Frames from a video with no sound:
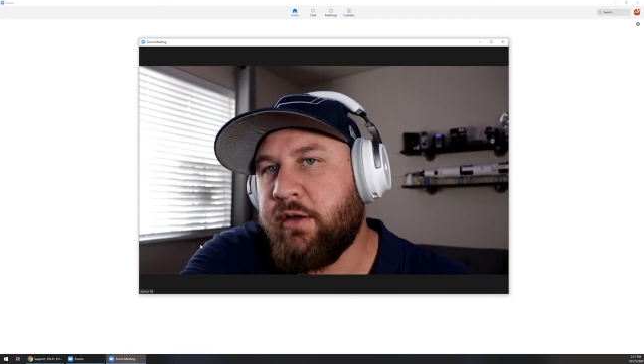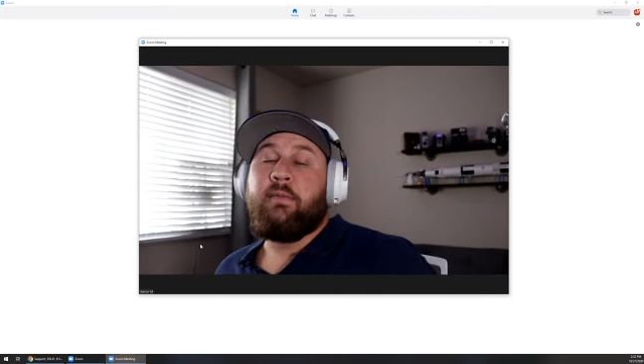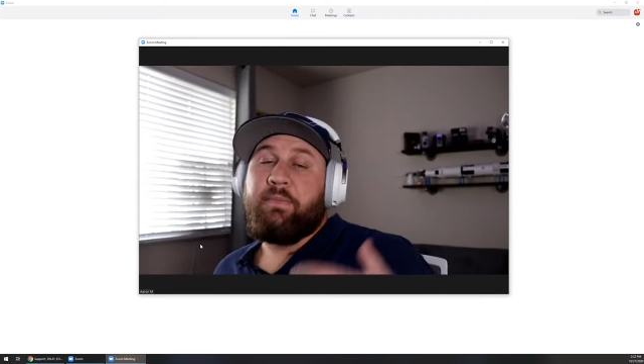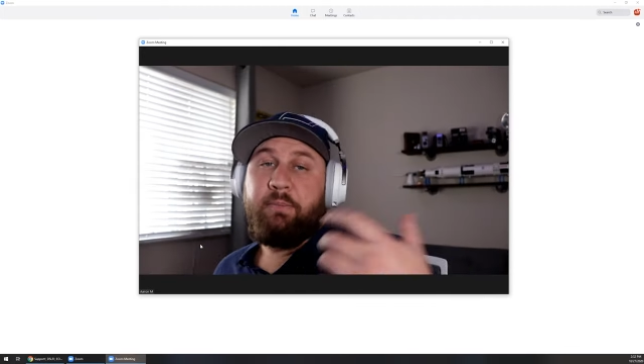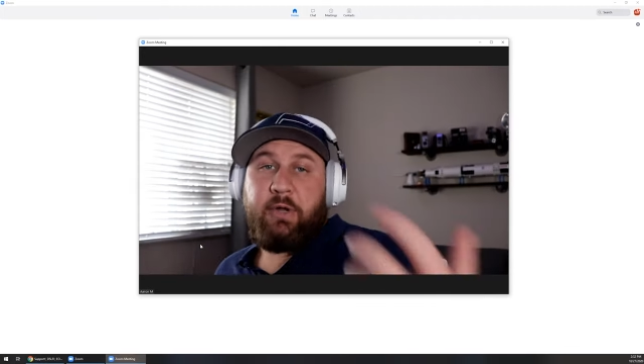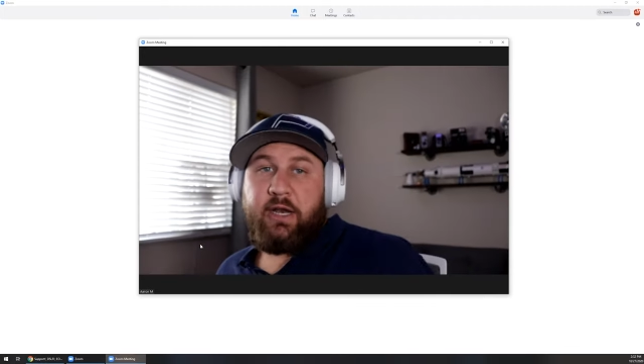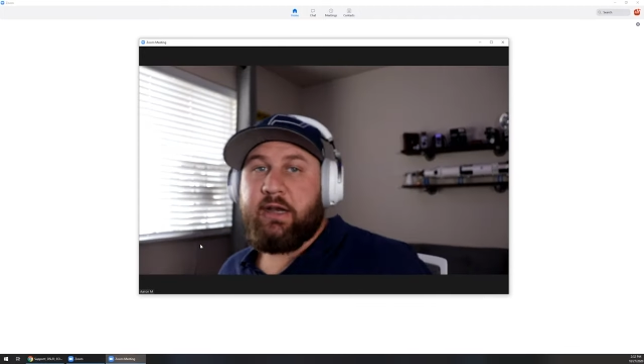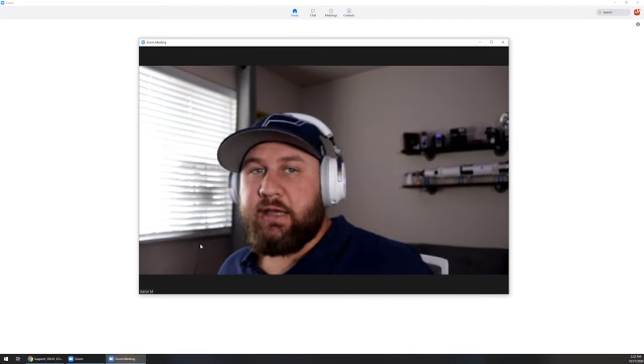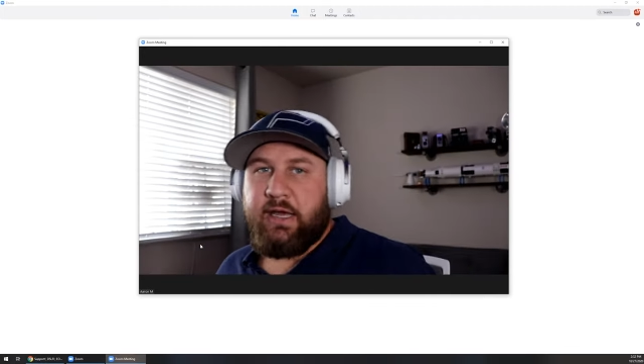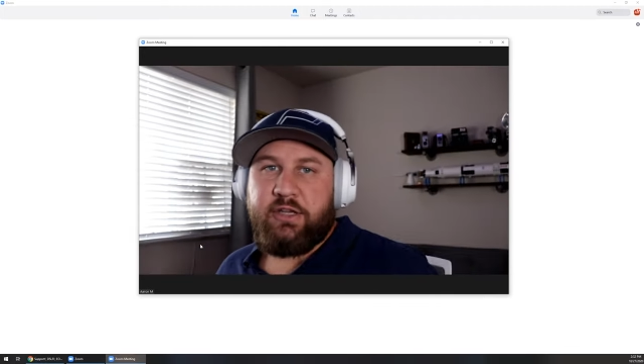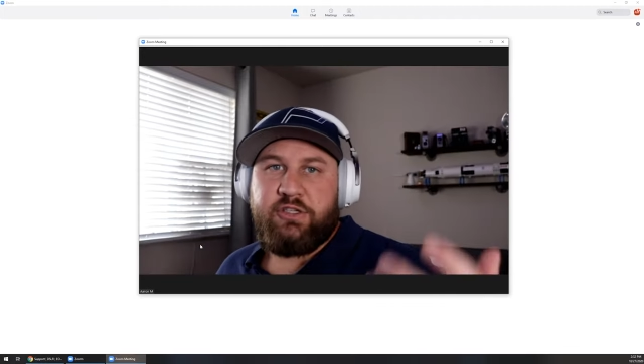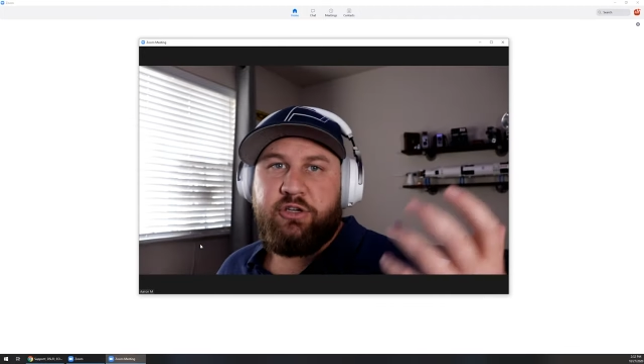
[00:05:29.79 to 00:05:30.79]
but any
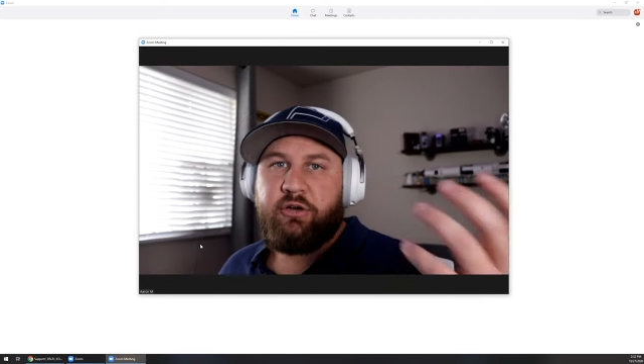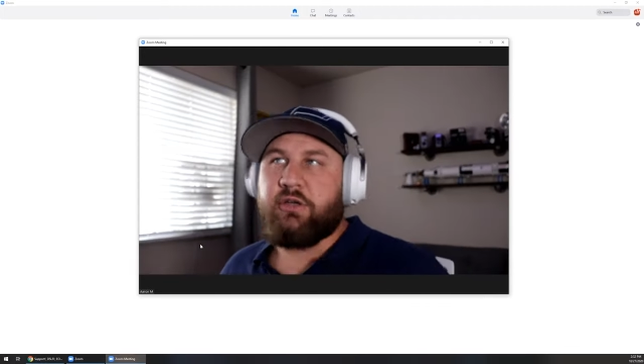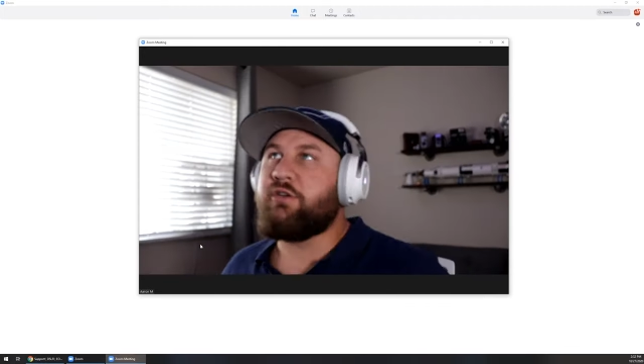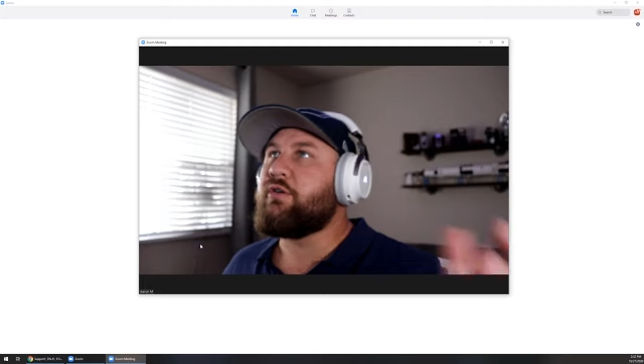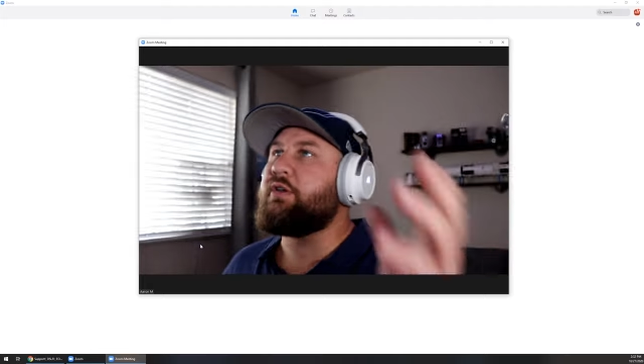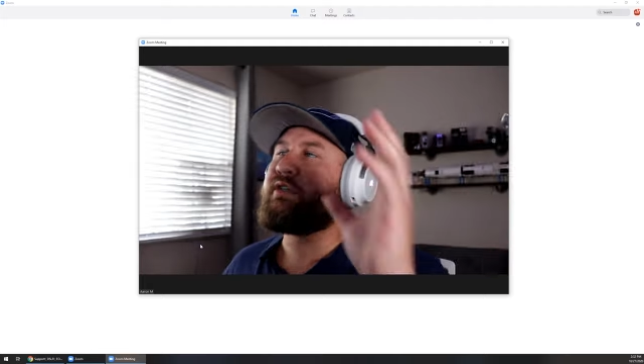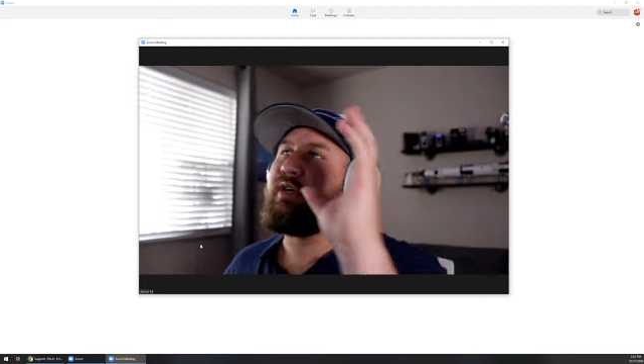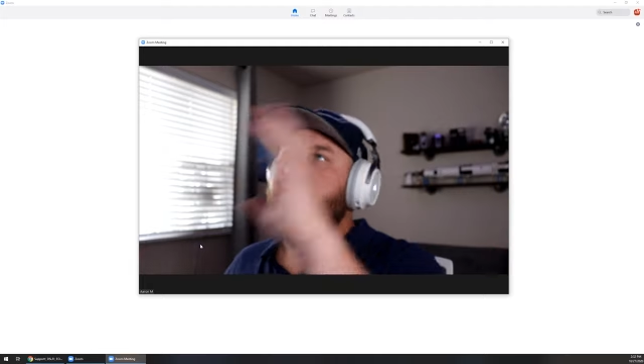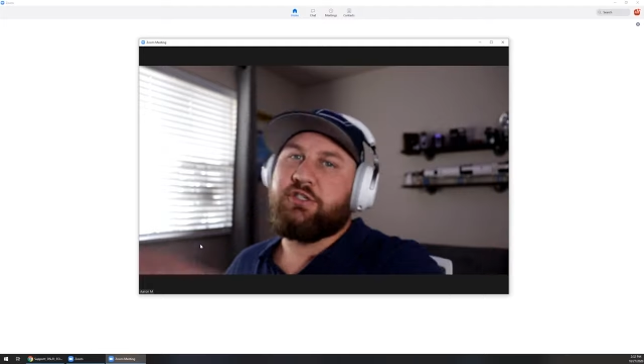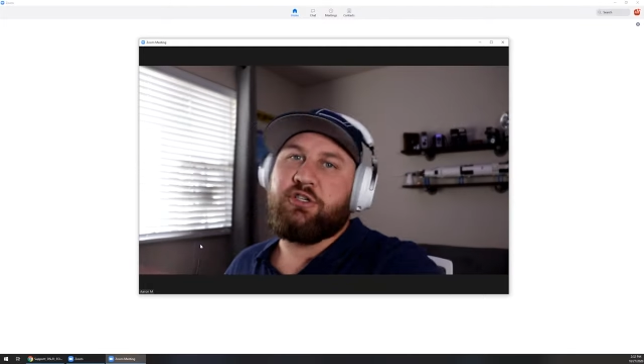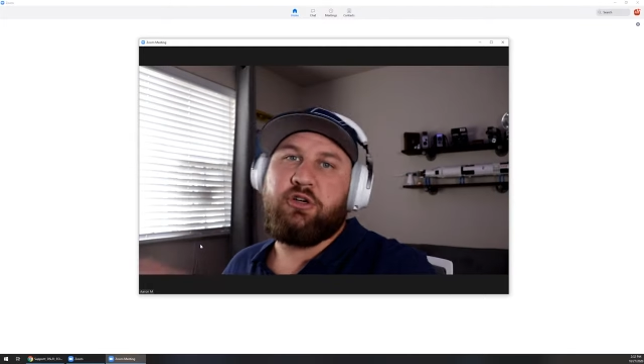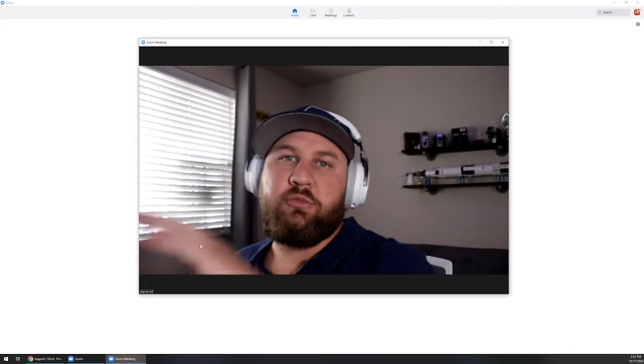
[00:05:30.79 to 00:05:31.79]
case, you can do this on
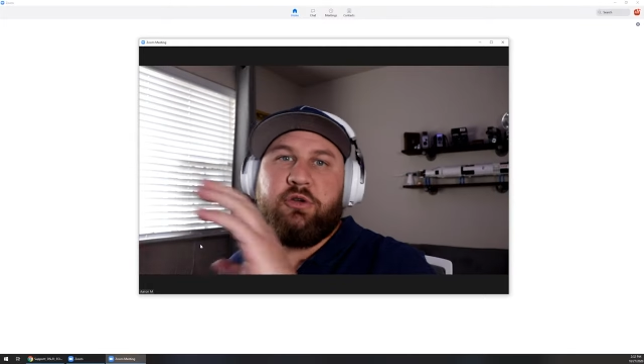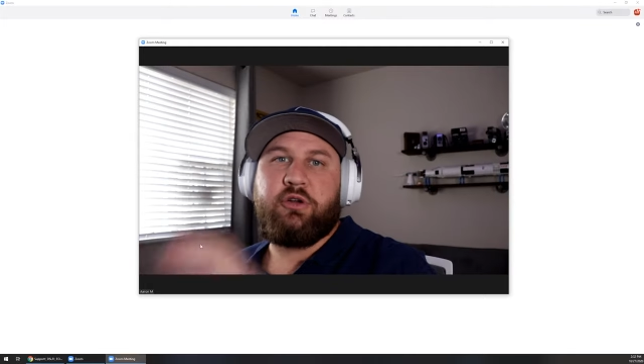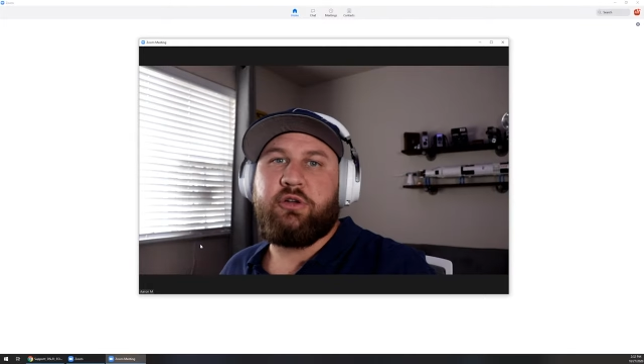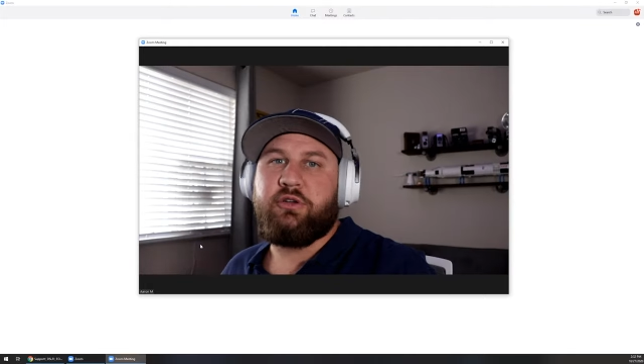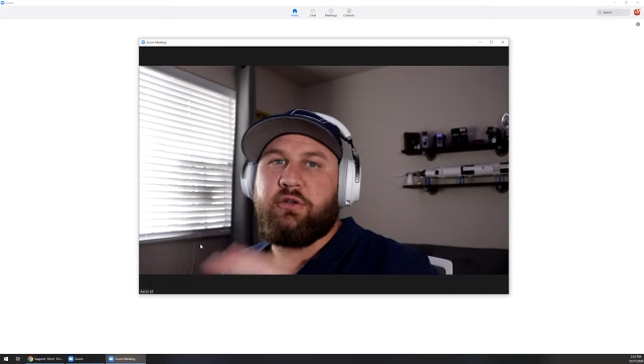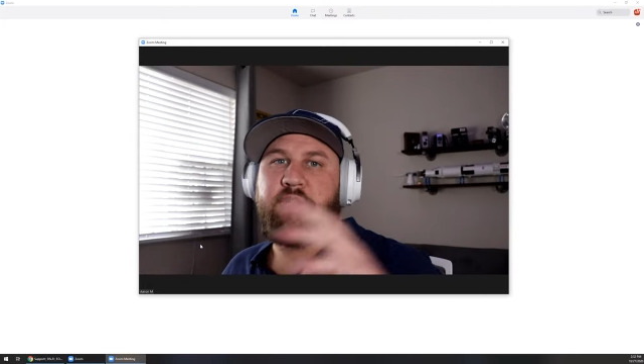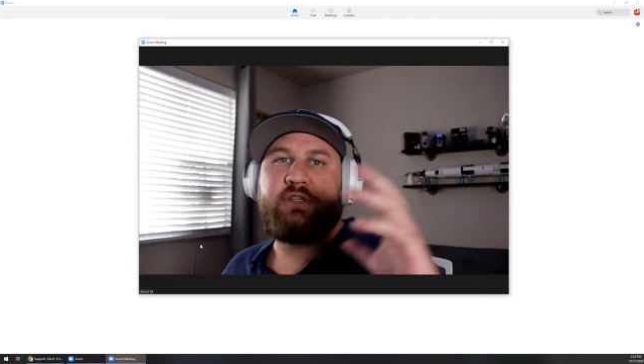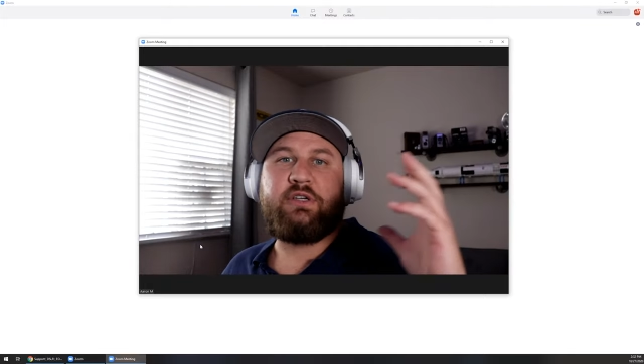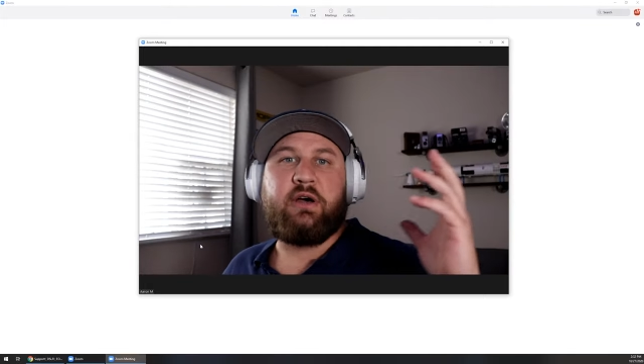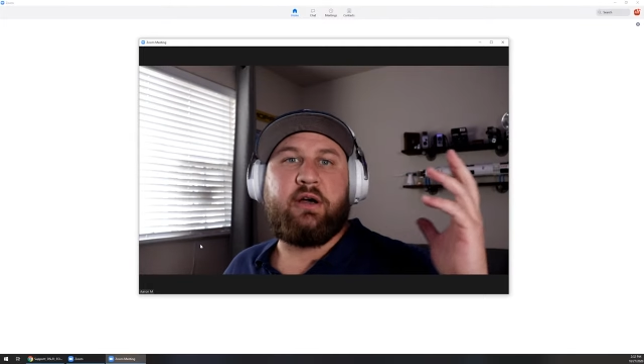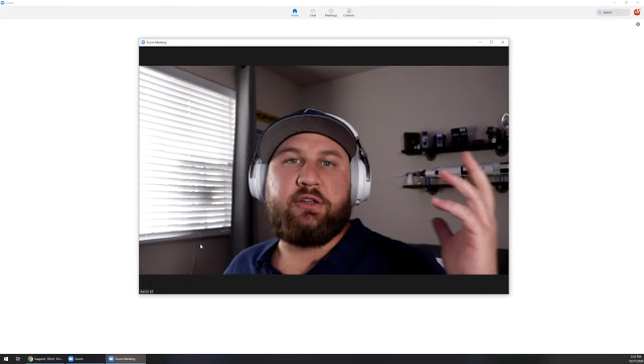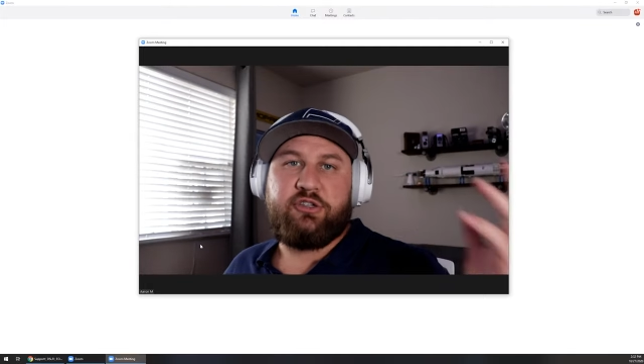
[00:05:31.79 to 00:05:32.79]
Zoom, you can do this
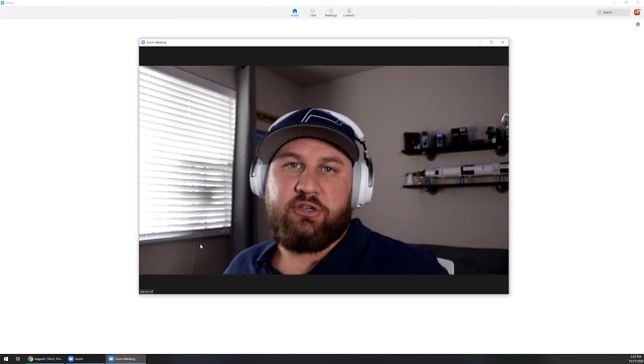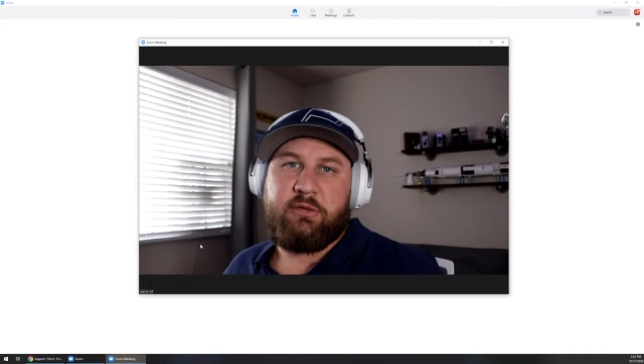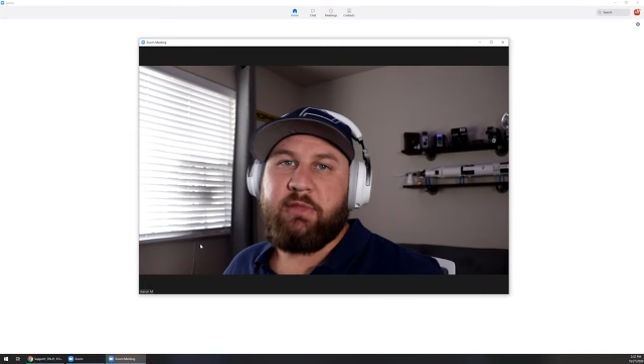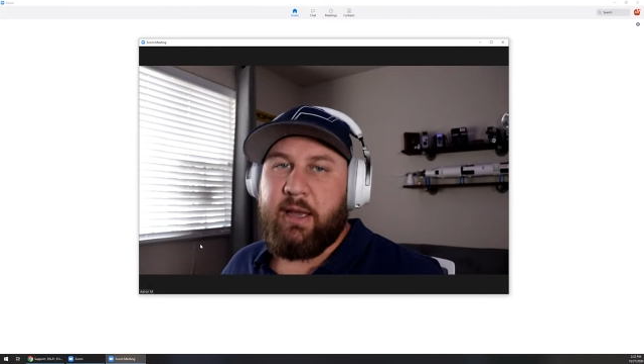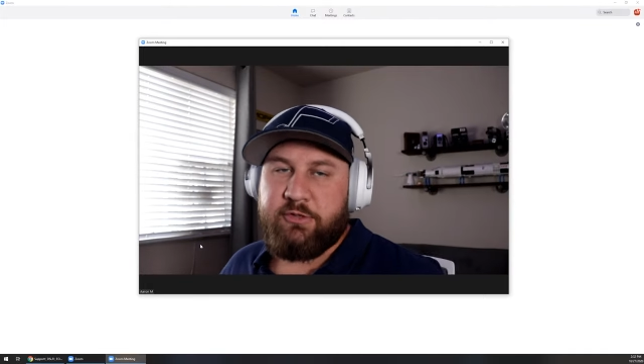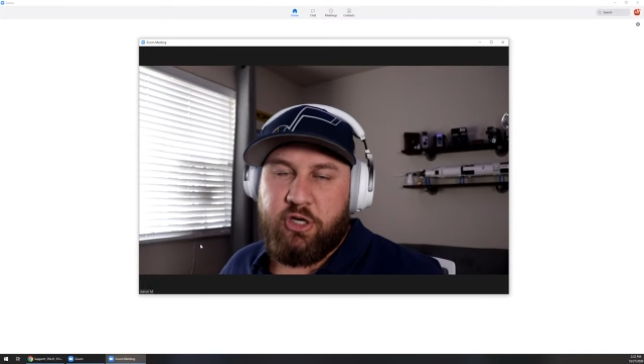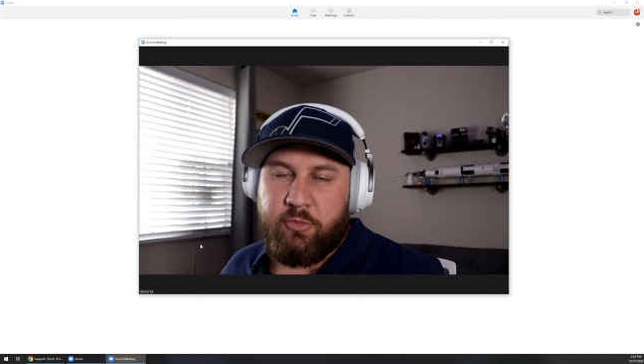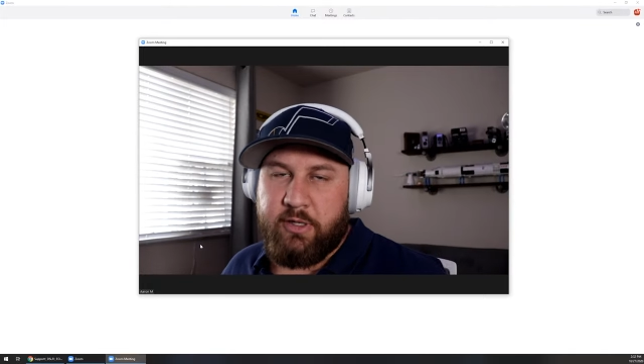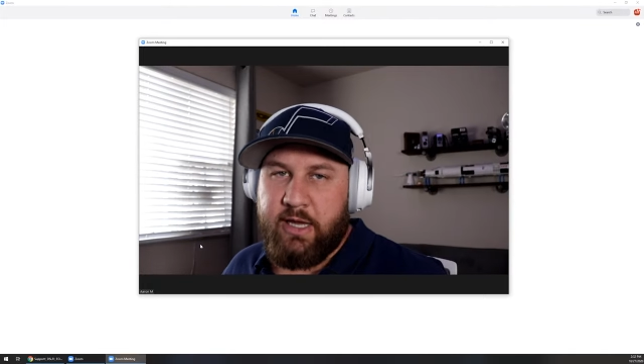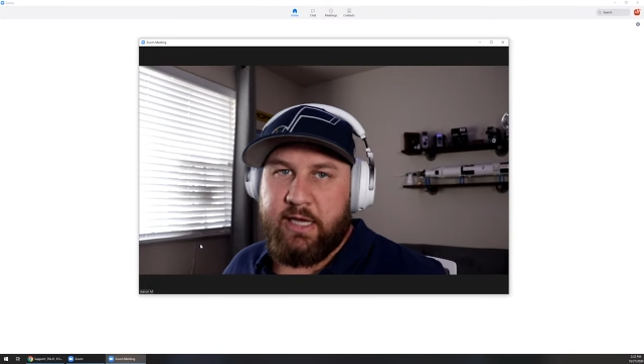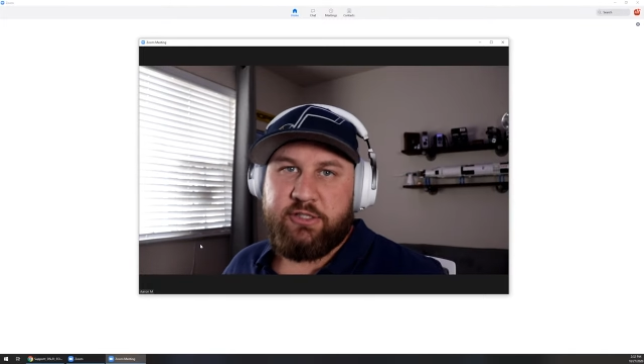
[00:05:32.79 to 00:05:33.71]
on Streamlabs OBS.